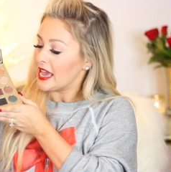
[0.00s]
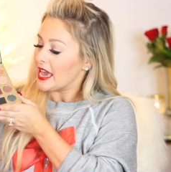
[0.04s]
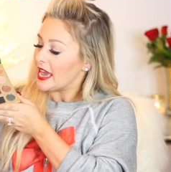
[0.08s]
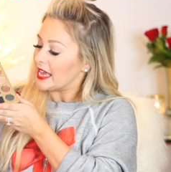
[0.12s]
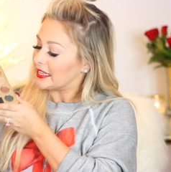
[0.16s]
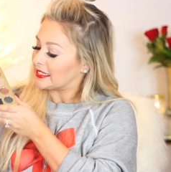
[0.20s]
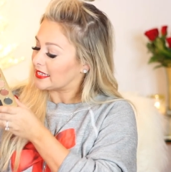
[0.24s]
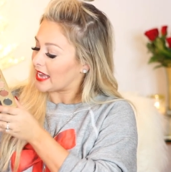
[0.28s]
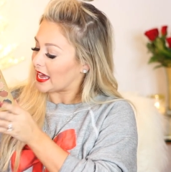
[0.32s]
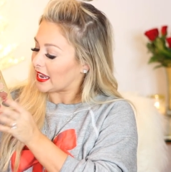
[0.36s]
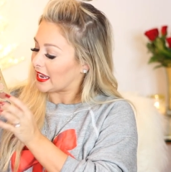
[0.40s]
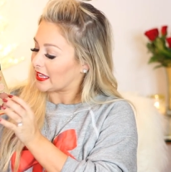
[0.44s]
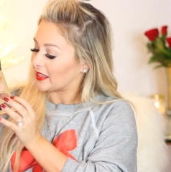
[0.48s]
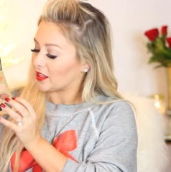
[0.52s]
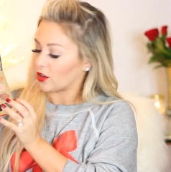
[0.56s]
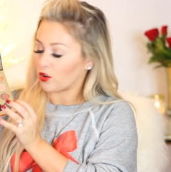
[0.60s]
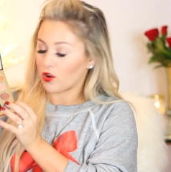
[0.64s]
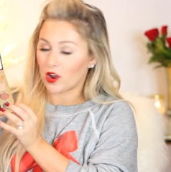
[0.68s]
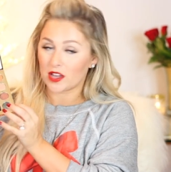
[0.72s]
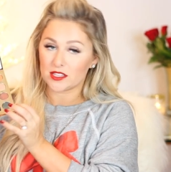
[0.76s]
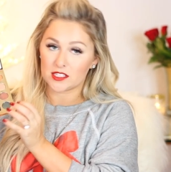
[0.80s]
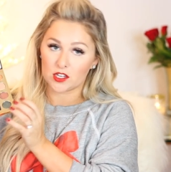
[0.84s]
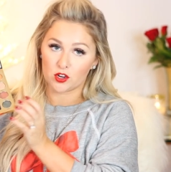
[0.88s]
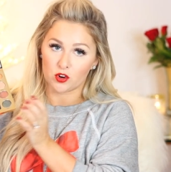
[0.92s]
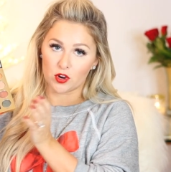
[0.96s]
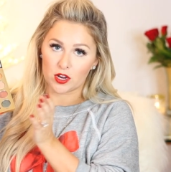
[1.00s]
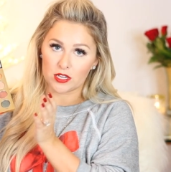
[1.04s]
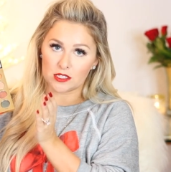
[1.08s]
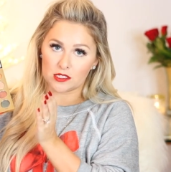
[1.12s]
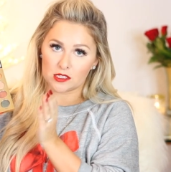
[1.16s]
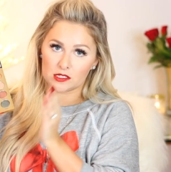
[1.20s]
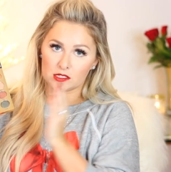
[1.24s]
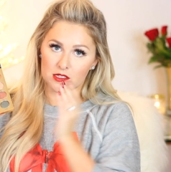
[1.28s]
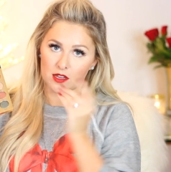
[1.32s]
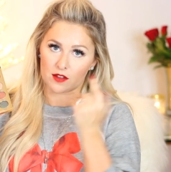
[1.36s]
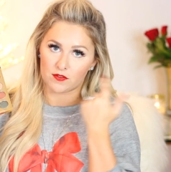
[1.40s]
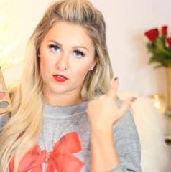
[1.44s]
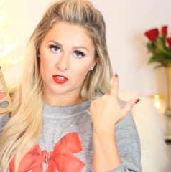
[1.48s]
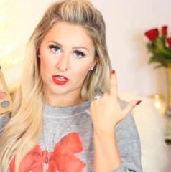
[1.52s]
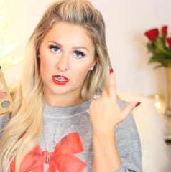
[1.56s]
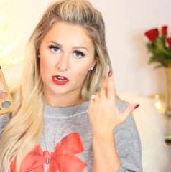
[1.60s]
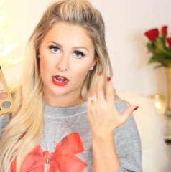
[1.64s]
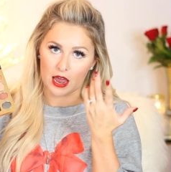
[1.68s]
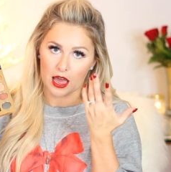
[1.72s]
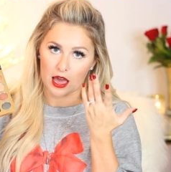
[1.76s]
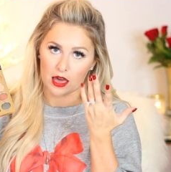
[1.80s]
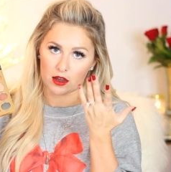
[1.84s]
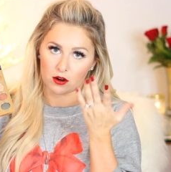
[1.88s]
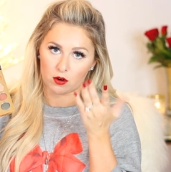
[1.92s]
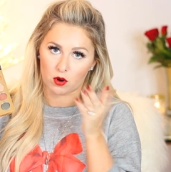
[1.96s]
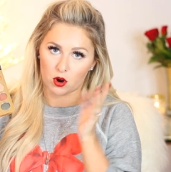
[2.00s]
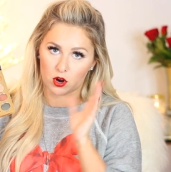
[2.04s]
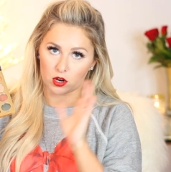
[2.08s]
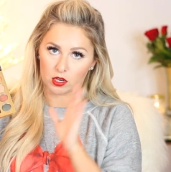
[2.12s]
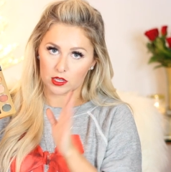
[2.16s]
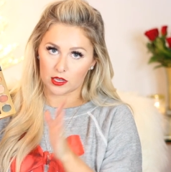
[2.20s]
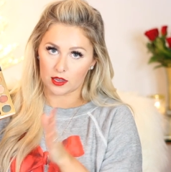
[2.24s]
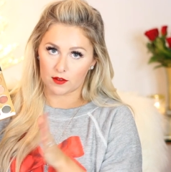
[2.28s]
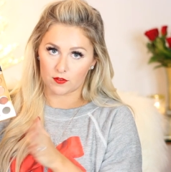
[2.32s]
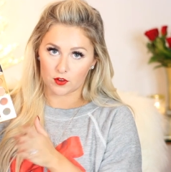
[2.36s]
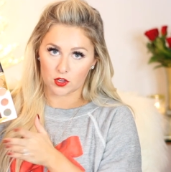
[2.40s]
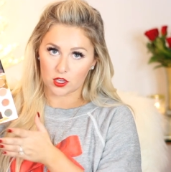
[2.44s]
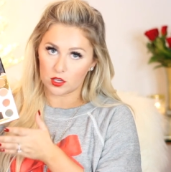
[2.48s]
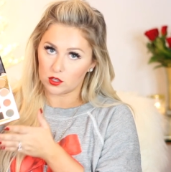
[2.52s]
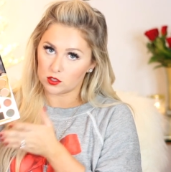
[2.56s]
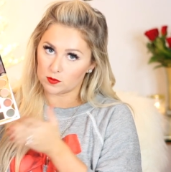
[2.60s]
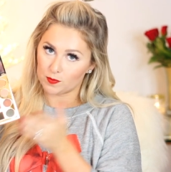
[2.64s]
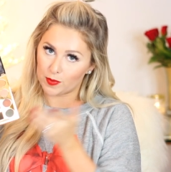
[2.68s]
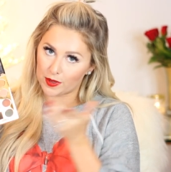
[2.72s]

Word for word: it's got like the crazy greens and stuff that I don't hardly ever use,